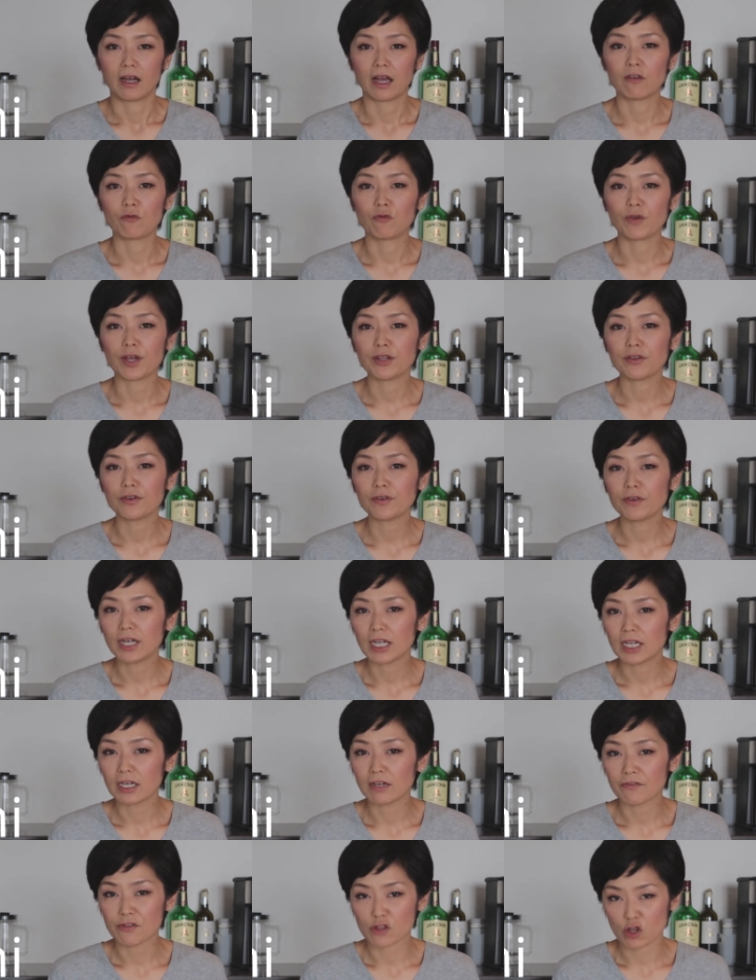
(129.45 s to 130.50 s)
And when you
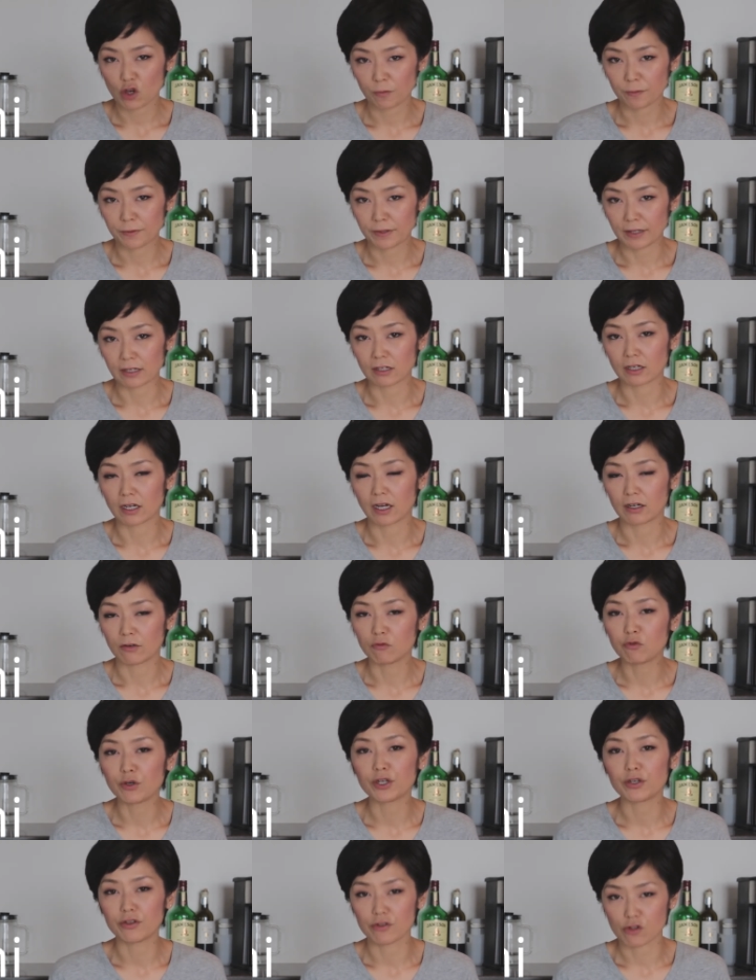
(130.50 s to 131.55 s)
leave
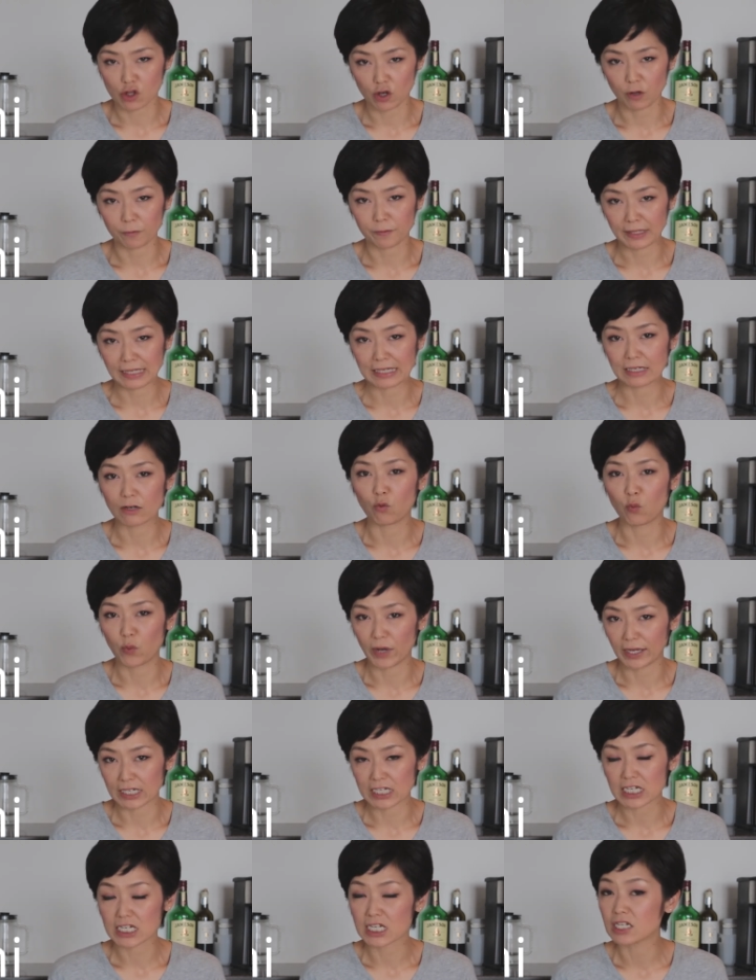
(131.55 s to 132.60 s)
wooden chopstick
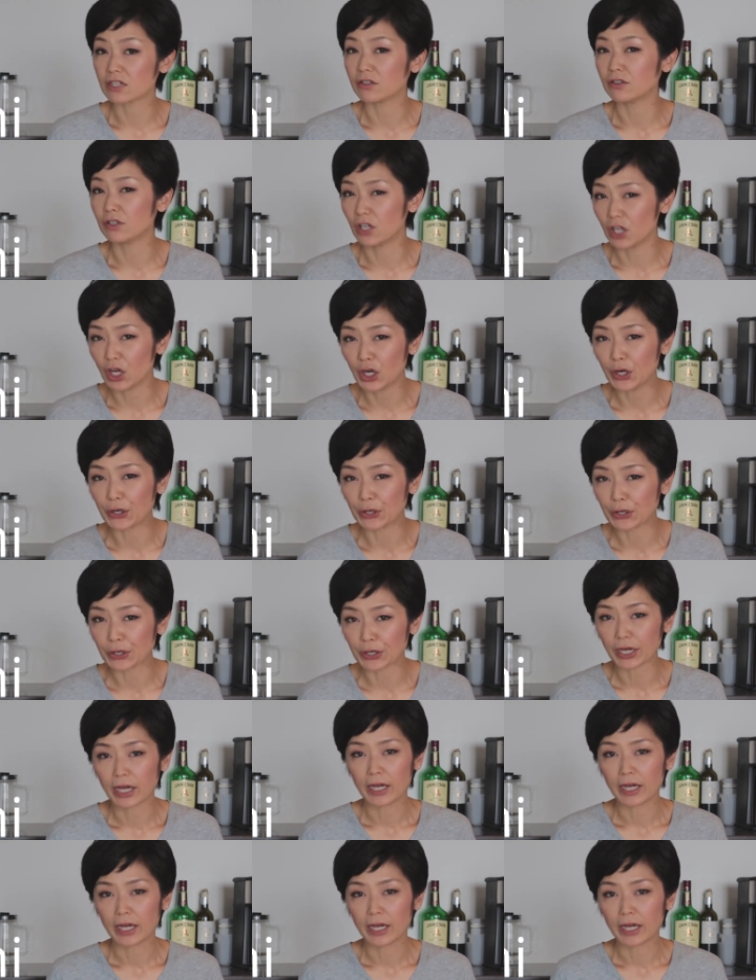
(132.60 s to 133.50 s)
wet too long,